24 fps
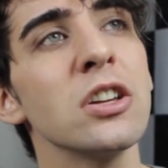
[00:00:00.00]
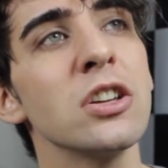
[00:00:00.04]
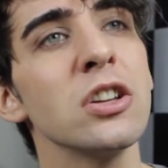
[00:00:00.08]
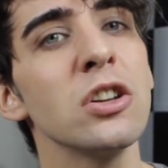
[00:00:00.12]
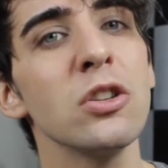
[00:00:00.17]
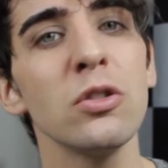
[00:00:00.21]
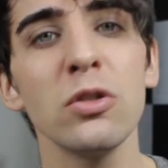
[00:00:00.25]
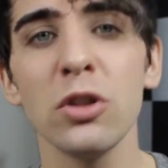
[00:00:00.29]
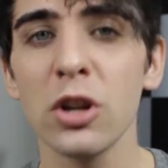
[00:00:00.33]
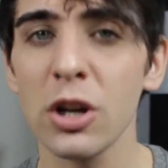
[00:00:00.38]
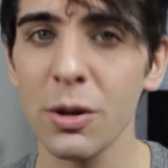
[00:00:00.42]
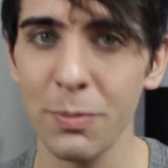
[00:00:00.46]

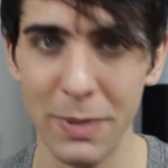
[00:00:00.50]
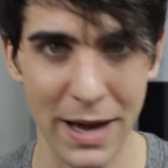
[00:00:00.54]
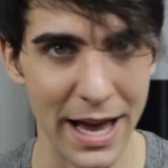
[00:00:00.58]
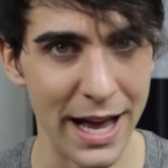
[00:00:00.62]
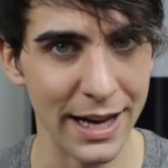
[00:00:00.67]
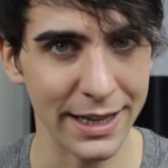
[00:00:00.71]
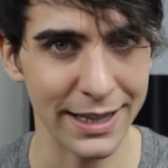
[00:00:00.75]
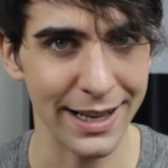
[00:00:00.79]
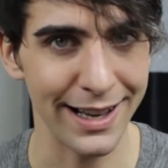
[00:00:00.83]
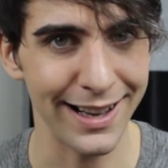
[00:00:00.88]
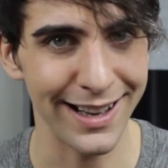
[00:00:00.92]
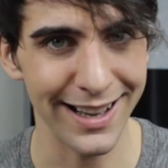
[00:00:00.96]
you look
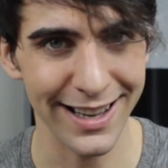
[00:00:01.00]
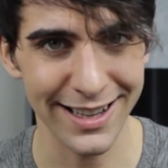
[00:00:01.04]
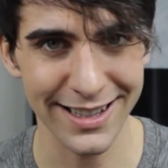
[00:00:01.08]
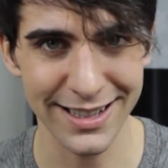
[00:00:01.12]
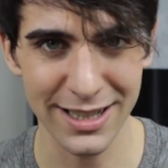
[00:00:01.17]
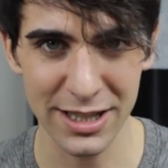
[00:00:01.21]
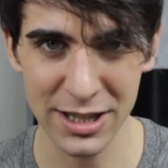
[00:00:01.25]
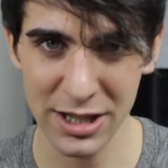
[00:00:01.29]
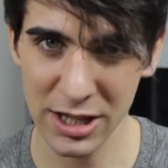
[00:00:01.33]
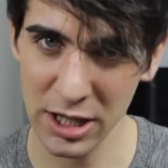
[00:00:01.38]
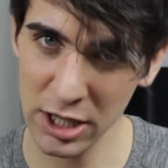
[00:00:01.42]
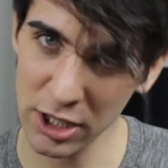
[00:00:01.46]
back
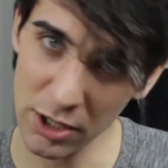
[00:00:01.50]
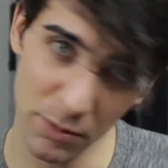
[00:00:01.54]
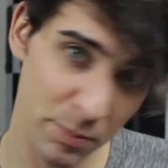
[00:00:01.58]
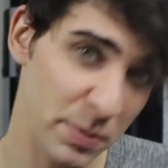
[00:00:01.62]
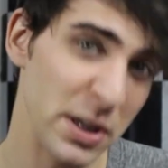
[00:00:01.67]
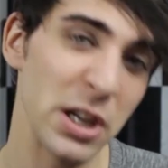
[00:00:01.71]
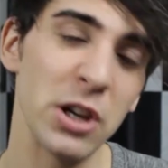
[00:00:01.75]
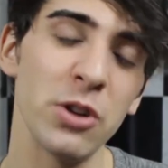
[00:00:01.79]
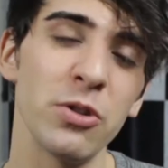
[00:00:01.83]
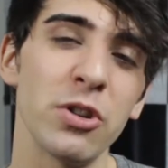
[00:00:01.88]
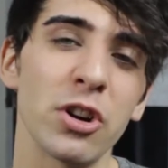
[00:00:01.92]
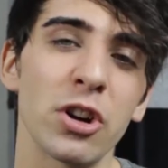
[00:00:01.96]
on the
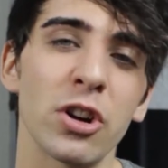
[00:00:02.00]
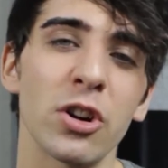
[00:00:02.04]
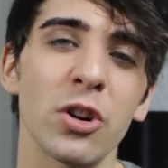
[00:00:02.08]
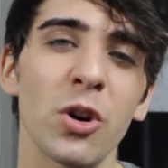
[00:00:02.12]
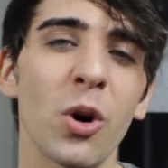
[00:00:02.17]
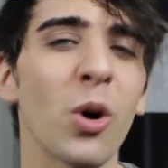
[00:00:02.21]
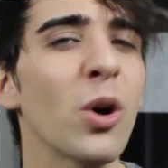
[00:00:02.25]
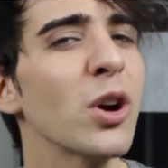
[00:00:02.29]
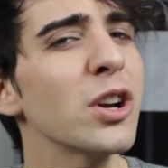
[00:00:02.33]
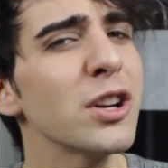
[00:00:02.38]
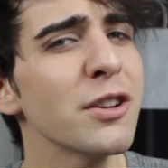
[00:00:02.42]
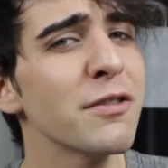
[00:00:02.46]
computer
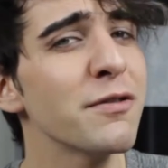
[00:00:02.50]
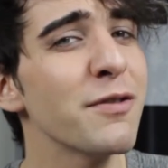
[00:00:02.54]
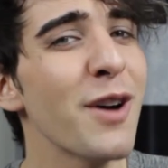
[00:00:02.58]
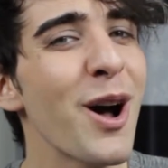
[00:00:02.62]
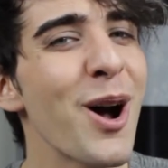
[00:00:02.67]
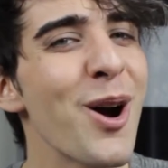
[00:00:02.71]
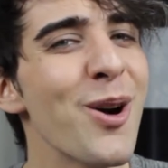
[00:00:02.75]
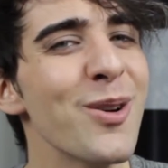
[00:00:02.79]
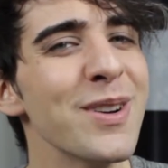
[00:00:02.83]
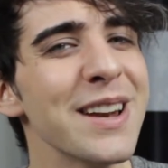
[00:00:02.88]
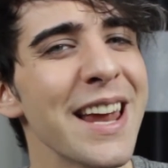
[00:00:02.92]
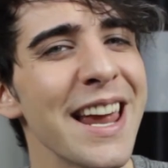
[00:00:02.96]
or your
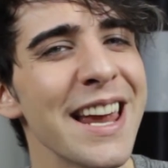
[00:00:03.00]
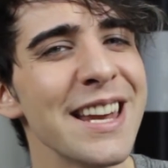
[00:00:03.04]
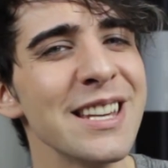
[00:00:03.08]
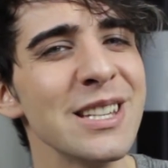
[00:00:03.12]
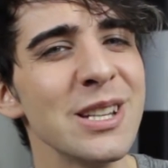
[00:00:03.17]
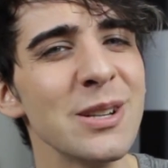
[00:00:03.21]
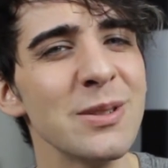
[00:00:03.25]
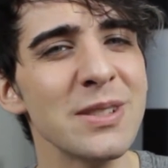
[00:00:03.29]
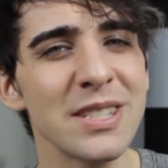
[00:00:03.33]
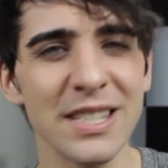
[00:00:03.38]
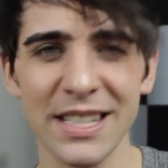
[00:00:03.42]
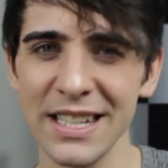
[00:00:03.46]
phone and
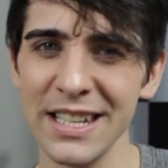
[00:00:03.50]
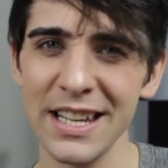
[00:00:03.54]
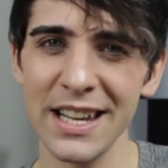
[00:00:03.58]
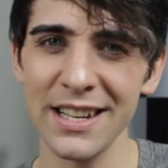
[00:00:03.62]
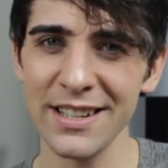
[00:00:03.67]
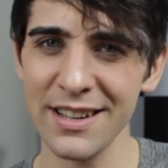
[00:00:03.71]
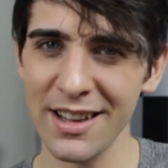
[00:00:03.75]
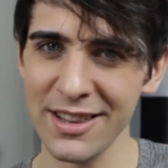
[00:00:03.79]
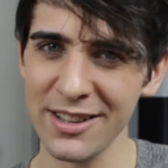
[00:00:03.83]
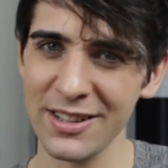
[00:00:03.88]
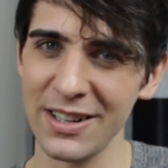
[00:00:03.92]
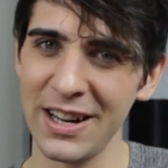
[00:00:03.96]
you see
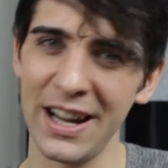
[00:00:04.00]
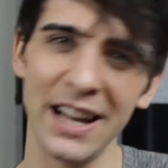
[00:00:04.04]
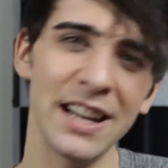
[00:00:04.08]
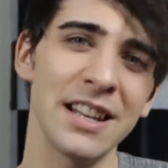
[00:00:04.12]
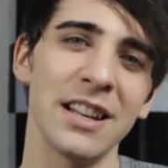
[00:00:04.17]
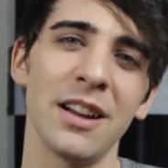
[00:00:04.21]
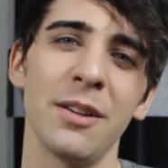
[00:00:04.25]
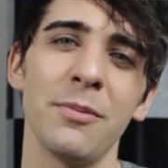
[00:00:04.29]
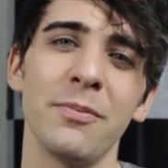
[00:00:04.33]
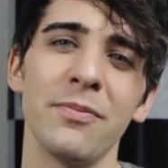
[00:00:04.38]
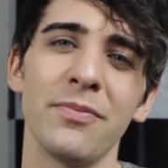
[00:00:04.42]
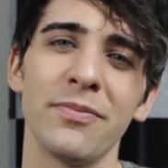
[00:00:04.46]
another
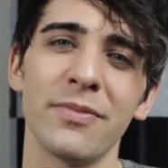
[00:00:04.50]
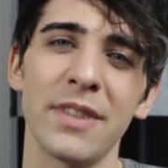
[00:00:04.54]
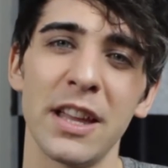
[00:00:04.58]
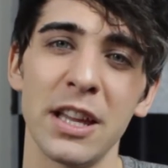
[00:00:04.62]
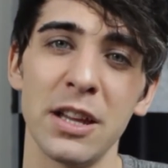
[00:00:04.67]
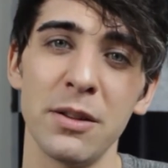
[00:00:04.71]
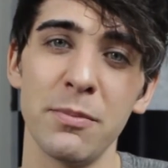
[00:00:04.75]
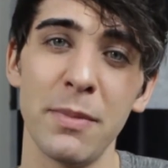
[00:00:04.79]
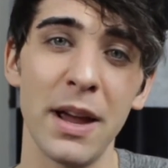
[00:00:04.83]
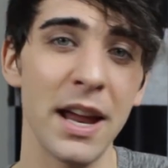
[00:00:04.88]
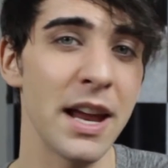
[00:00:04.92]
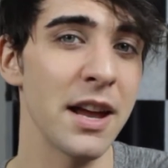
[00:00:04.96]
item that
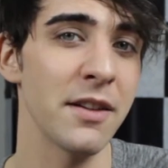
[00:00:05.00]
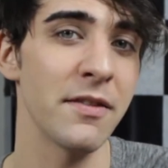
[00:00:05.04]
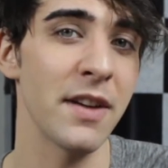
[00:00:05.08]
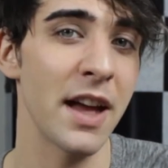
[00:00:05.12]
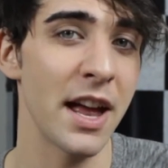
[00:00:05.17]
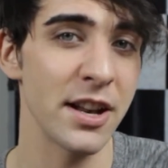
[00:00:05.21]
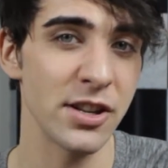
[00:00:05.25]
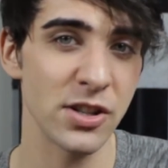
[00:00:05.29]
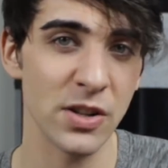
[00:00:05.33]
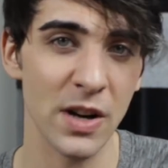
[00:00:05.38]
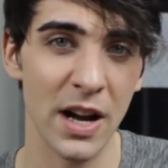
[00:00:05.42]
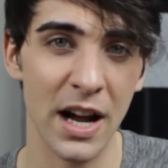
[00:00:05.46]
you may have
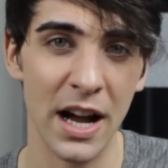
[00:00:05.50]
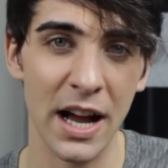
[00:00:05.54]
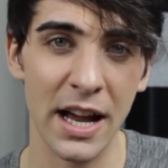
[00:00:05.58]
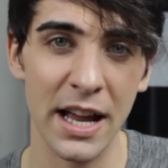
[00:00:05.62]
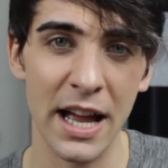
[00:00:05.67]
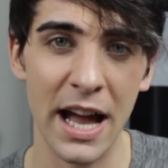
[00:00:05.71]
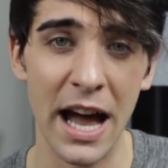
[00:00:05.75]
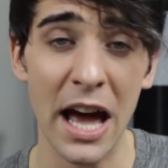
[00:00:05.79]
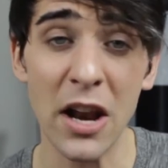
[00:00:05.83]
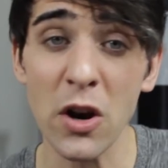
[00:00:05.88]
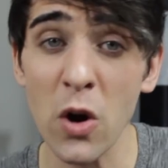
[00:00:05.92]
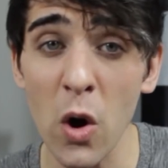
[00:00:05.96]
had your eye
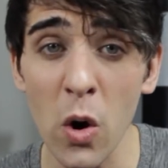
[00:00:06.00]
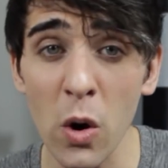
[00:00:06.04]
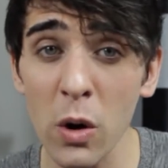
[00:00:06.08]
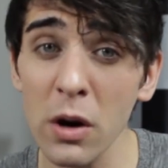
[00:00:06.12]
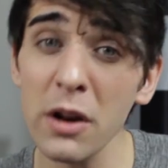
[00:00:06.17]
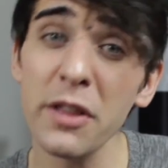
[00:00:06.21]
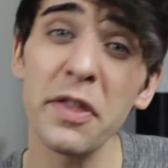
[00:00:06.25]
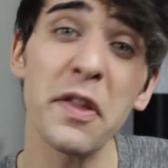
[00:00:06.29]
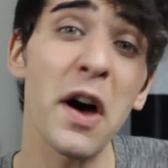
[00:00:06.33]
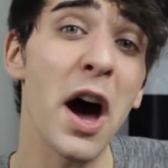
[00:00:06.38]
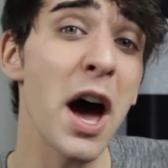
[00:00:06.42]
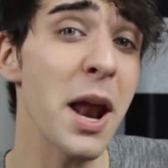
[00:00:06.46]
on
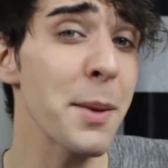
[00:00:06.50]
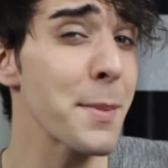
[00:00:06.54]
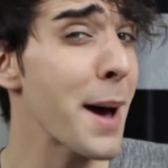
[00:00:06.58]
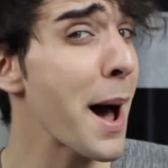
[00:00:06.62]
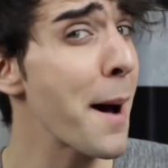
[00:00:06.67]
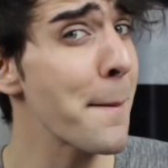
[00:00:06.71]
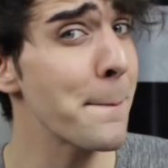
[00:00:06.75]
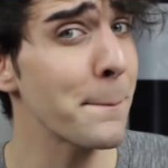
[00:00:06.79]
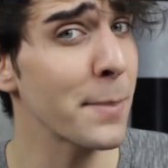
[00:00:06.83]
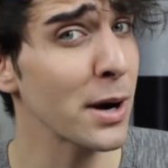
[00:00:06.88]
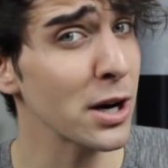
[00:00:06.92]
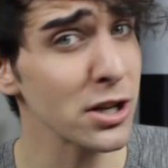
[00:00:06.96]
or thought
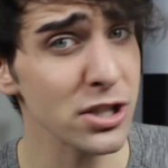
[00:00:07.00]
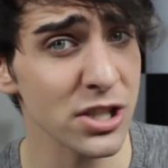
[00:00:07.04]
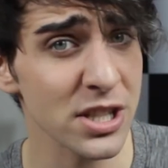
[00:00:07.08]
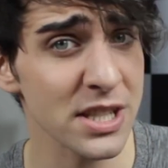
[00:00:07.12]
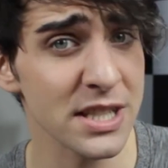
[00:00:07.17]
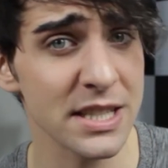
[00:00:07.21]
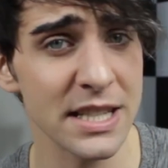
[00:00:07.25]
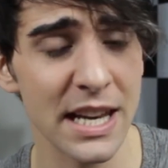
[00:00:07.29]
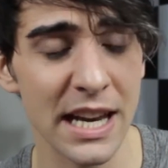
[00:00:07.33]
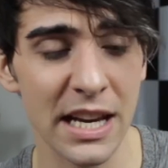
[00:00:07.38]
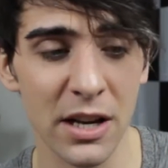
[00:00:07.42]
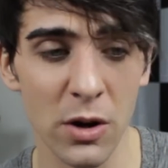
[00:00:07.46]
about
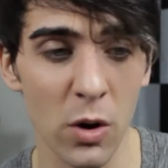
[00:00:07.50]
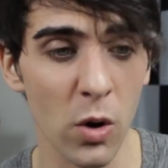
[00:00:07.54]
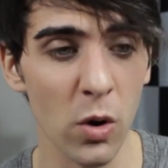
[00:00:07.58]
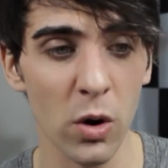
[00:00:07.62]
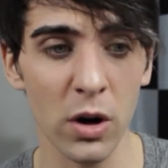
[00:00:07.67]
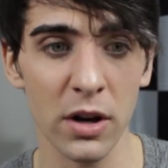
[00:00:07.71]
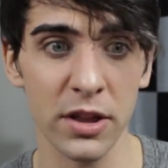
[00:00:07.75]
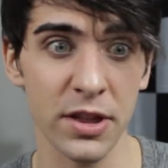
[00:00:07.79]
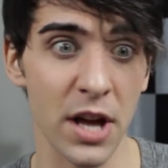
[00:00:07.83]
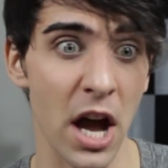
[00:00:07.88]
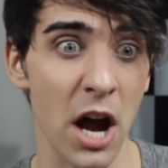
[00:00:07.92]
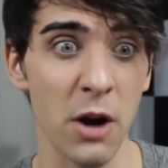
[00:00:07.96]
purchasing
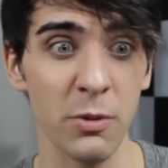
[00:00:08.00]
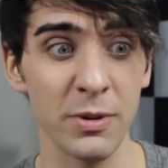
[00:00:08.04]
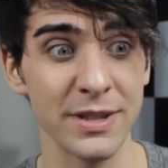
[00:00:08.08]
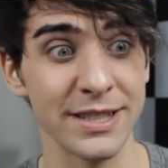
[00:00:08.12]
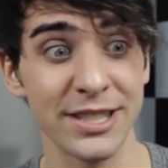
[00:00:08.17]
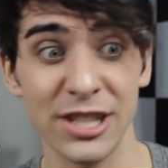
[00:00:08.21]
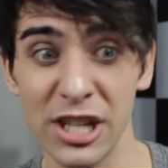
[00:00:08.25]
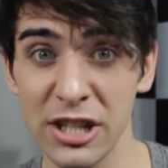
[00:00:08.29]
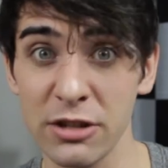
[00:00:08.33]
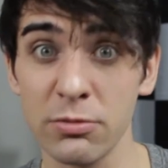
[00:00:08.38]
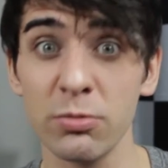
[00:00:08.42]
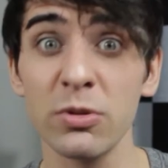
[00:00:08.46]
or thought was
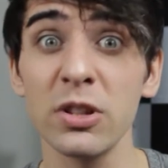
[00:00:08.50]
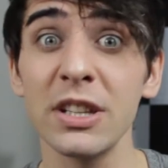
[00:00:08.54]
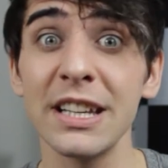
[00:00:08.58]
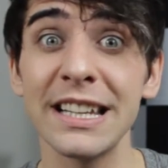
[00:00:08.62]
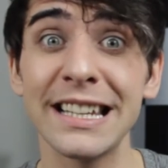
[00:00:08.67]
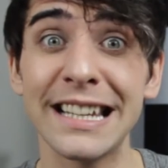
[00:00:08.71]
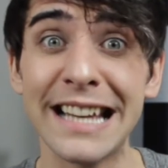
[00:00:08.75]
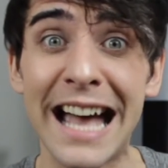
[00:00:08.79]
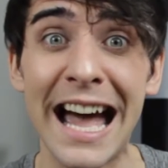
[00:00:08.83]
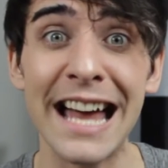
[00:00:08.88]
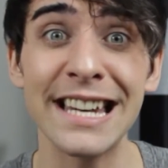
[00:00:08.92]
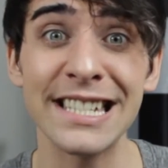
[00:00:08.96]
just really
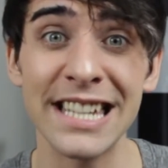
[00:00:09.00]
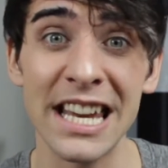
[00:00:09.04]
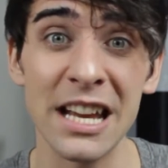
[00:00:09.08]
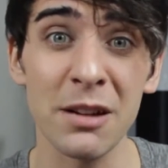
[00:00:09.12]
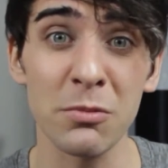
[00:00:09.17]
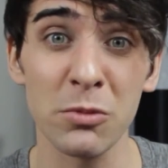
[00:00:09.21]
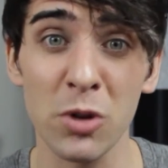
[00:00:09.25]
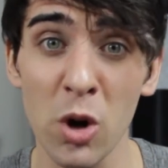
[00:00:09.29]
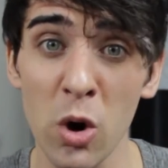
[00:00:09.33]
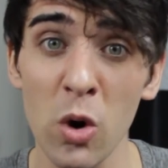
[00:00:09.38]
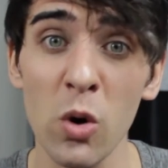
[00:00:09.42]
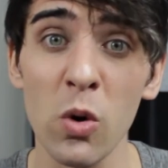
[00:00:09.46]

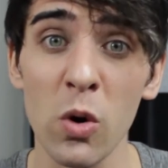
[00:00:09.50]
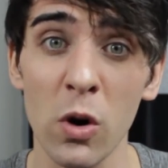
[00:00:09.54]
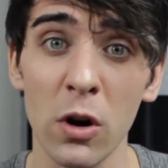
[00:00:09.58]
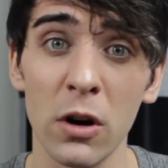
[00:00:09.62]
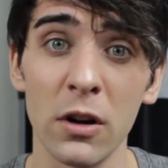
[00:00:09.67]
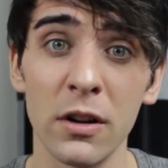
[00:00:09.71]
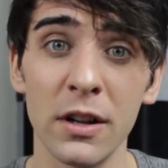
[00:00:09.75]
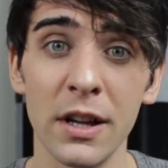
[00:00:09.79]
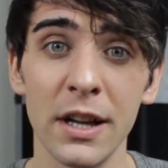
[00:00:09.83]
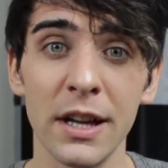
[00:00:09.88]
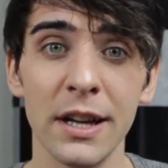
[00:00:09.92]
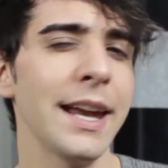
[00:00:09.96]
goddamn
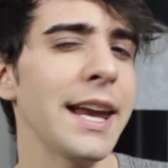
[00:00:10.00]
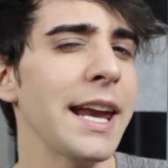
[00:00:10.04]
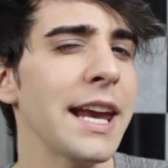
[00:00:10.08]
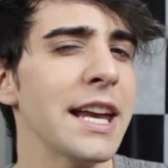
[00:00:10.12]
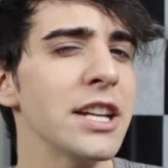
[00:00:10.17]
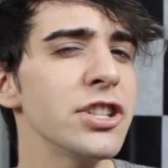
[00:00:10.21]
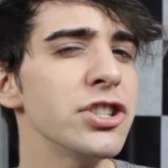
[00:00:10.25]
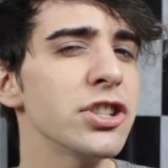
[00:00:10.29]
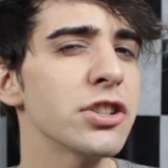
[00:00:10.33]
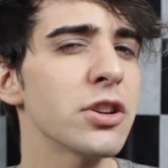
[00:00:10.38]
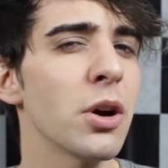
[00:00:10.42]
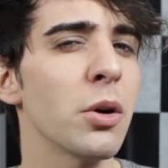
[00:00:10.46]
cool,
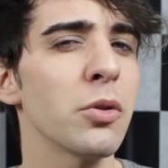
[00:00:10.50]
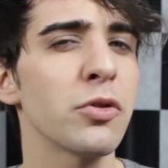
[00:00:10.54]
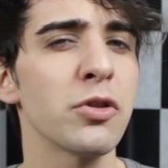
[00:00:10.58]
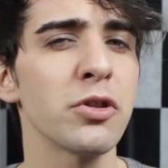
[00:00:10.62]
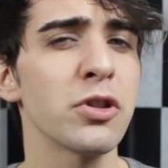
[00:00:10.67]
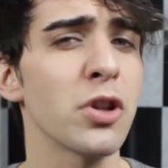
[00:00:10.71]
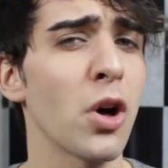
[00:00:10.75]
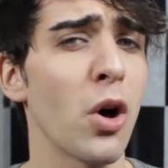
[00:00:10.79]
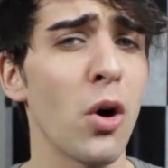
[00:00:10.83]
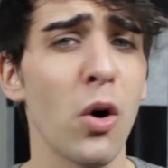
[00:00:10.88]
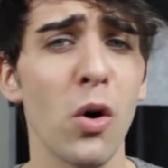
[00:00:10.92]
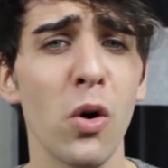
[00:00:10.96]
and you go through
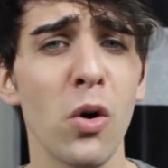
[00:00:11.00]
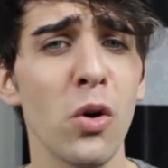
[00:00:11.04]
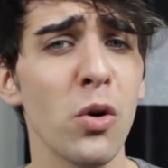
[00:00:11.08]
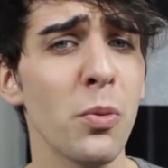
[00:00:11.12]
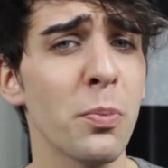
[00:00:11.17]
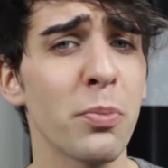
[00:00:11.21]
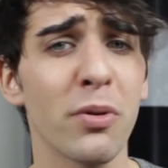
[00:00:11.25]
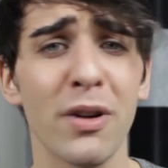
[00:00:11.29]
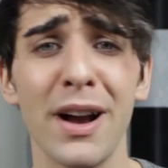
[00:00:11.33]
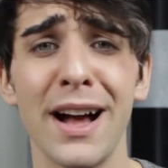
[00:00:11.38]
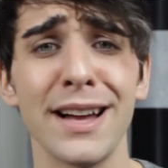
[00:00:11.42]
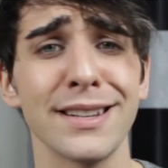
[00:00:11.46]
the whole
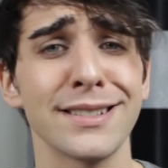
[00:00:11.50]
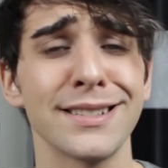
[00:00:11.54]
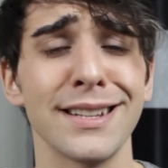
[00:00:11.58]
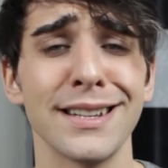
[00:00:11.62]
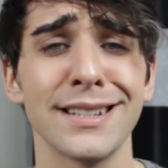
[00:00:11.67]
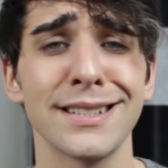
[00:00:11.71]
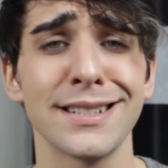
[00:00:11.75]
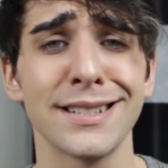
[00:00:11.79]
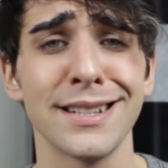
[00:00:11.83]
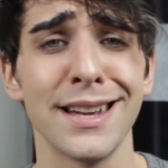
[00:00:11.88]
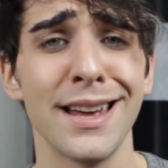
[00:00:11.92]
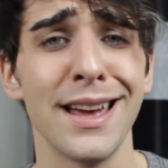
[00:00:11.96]

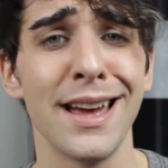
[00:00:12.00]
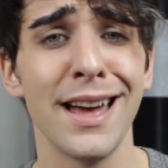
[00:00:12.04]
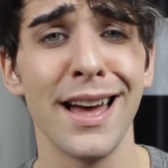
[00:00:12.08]
process